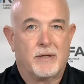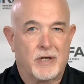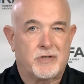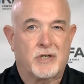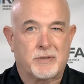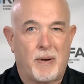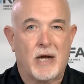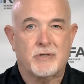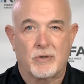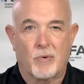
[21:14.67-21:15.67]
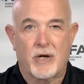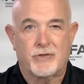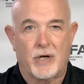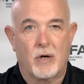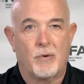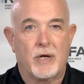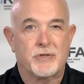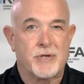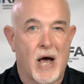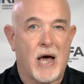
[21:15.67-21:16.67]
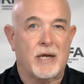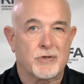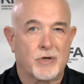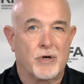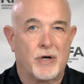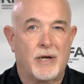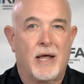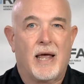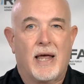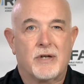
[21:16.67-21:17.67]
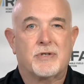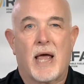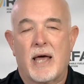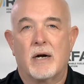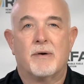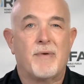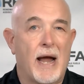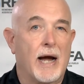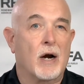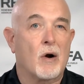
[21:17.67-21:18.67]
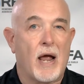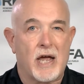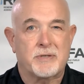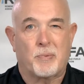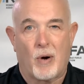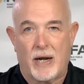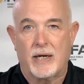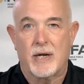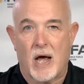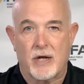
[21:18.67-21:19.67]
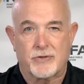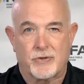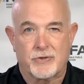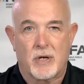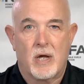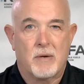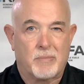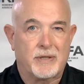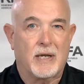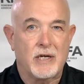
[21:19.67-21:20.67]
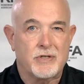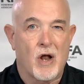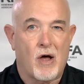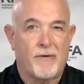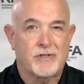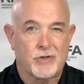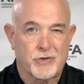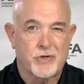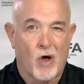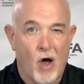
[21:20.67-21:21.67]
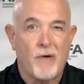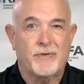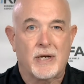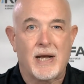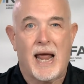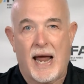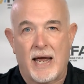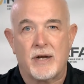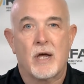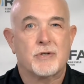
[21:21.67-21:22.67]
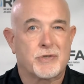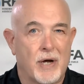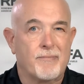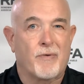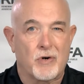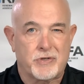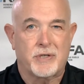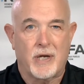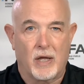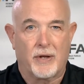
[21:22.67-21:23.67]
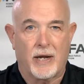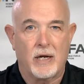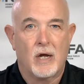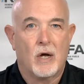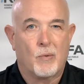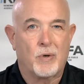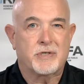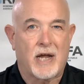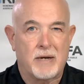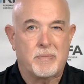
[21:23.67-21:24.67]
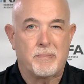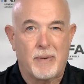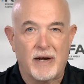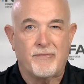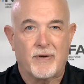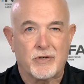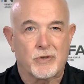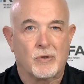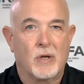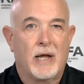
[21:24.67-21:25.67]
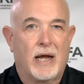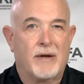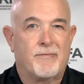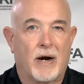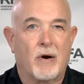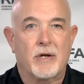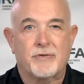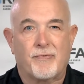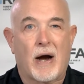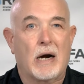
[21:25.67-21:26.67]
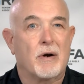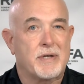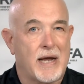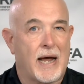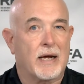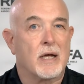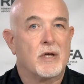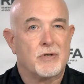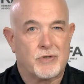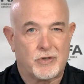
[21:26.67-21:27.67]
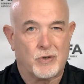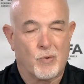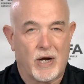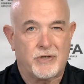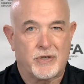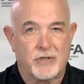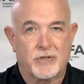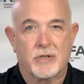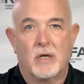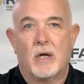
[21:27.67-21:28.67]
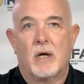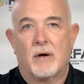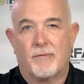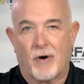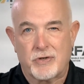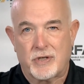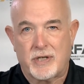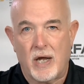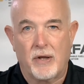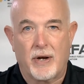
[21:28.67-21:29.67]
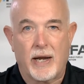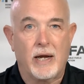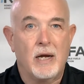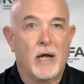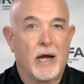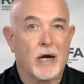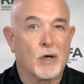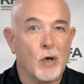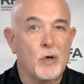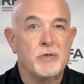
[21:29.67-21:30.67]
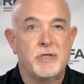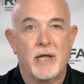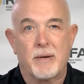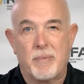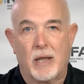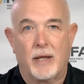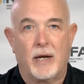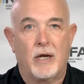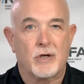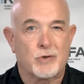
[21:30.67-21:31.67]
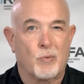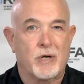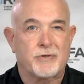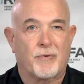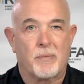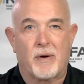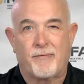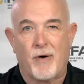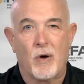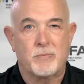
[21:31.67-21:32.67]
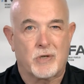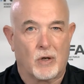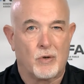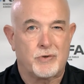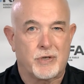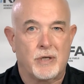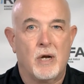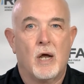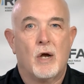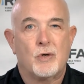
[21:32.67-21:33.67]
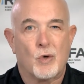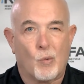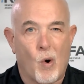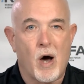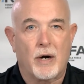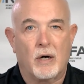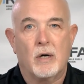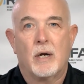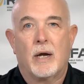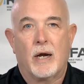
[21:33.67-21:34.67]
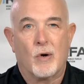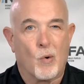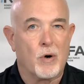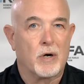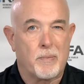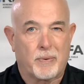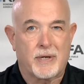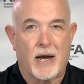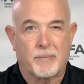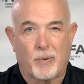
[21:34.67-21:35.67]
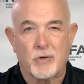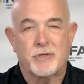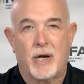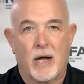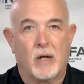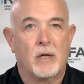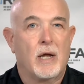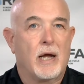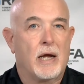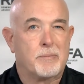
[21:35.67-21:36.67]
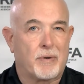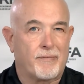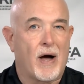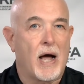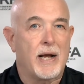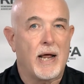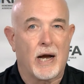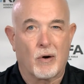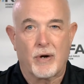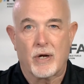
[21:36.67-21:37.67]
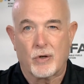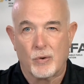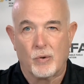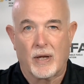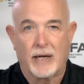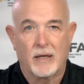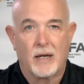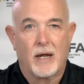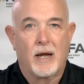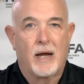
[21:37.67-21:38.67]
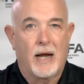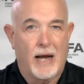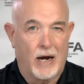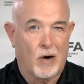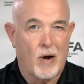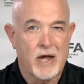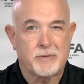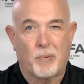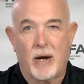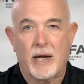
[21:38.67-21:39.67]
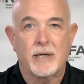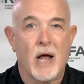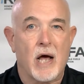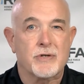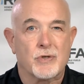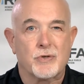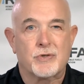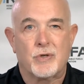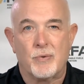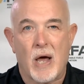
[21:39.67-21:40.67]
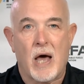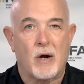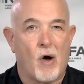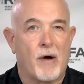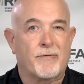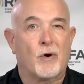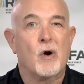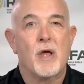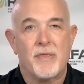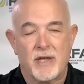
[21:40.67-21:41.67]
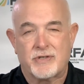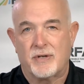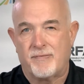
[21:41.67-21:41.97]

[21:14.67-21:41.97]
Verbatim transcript: This expansion ratio is not as good as that of air aspirating nozzles, but these nozzles often add some versatility which can be beneficial in various fire attack situations. Versatility includes the ability to switch from a foam solution to water in order to protect personnel and provide area cooling. Air aspirating nozzles do not offer this